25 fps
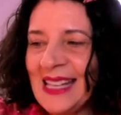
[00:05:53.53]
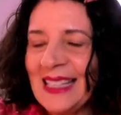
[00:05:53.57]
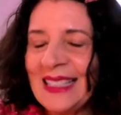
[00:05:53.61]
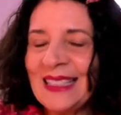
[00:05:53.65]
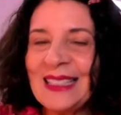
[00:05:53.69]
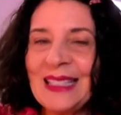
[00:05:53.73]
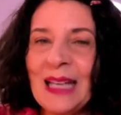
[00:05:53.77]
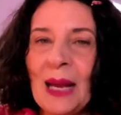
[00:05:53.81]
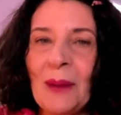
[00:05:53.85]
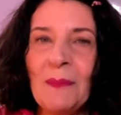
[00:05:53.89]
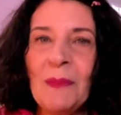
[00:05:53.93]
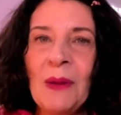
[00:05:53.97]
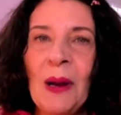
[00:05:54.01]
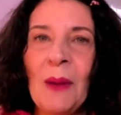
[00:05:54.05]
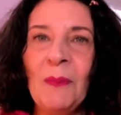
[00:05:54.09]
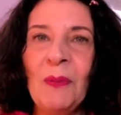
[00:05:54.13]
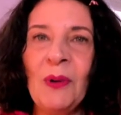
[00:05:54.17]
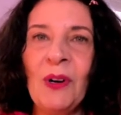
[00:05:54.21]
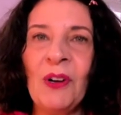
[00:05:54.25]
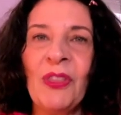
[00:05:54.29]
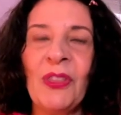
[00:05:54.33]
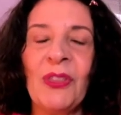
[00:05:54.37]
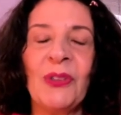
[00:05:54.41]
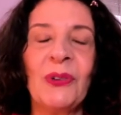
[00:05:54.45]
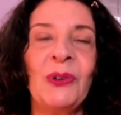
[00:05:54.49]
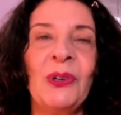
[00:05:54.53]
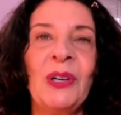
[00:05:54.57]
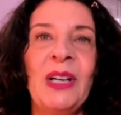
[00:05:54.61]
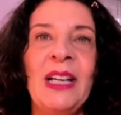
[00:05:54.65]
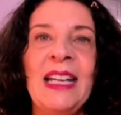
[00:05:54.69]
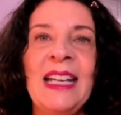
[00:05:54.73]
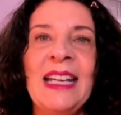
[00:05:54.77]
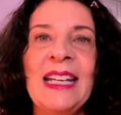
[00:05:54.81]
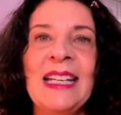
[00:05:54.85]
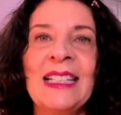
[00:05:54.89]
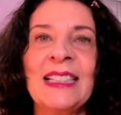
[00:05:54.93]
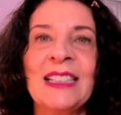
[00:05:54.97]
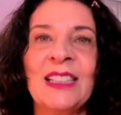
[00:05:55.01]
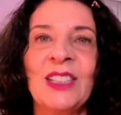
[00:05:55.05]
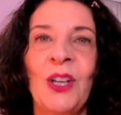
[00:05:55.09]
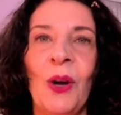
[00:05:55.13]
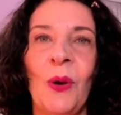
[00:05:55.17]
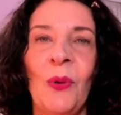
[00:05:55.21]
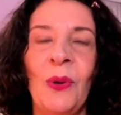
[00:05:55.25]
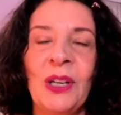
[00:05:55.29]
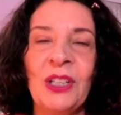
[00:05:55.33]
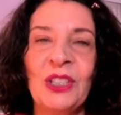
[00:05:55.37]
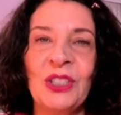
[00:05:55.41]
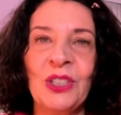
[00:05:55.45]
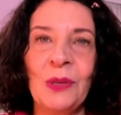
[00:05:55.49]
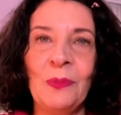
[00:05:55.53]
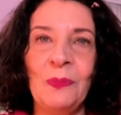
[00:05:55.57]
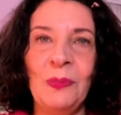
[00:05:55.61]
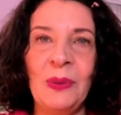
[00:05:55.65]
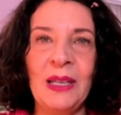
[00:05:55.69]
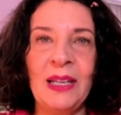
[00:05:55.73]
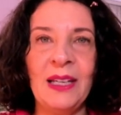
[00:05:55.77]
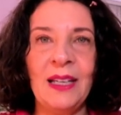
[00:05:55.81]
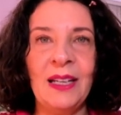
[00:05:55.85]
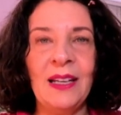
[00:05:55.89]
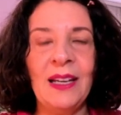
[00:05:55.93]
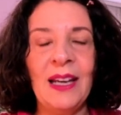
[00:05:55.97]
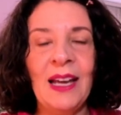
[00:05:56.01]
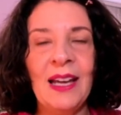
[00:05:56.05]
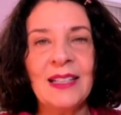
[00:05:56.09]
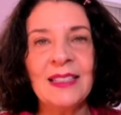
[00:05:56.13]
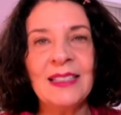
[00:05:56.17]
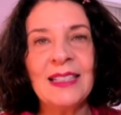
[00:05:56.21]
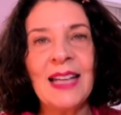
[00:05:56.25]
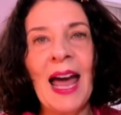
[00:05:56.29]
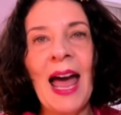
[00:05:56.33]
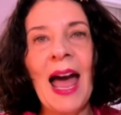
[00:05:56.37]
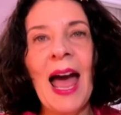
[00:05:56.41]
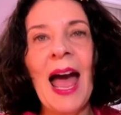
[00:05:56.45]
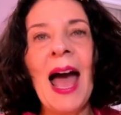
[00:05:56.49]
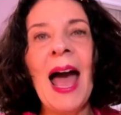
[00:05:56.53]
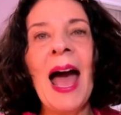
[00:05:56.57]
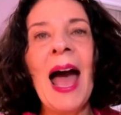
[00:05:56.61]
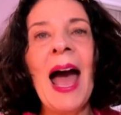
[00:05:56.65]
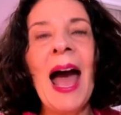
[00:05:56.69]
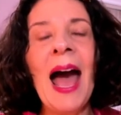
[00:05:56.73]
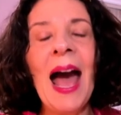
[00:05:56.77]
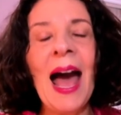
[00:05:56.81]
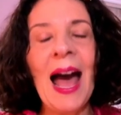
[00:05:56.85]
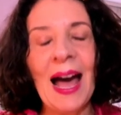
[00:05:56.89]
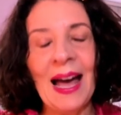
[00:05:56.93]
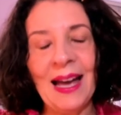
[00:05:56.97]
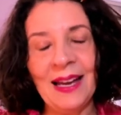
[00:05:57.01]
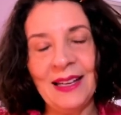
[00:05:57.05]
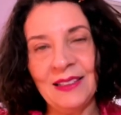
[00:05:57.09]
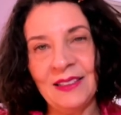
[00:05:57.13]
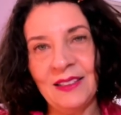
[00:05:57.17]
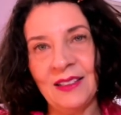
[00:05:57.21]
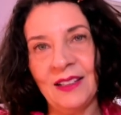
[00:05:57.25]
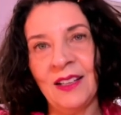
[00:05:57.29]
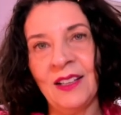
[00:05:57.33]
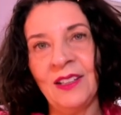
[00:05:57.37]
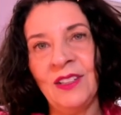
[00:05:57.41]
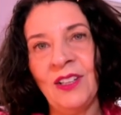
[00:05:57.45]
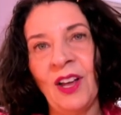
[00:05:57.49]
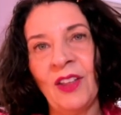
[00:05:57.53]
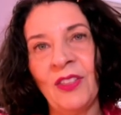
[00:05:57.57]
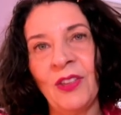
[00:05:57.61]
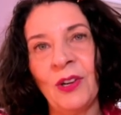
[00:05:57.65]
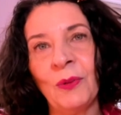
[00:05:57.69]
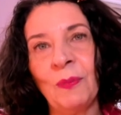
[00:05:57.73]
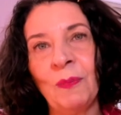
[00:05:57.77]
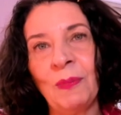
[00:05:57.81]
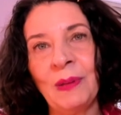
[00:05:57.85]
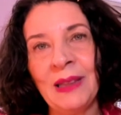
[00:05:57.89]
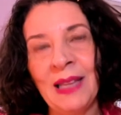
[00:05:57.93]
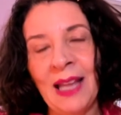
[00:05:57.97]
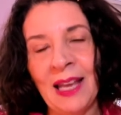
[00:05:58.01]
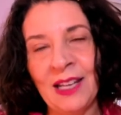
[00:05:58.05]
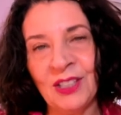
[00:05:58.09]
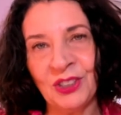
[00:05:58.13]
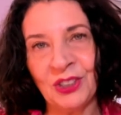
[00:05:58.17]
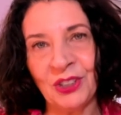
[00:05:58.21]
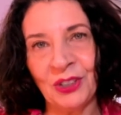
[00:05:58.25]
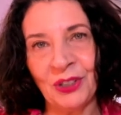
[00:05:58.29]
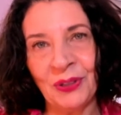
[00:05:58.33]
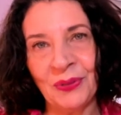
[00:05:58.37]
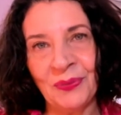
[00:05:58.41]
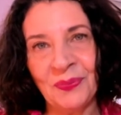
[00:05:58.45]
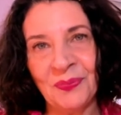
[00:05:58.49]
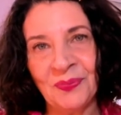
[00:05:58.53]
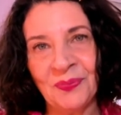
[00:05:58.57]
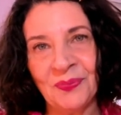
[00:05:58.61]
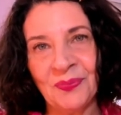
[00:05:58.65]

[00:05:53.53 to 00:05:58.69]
Step number three is going to be to add another pleasure.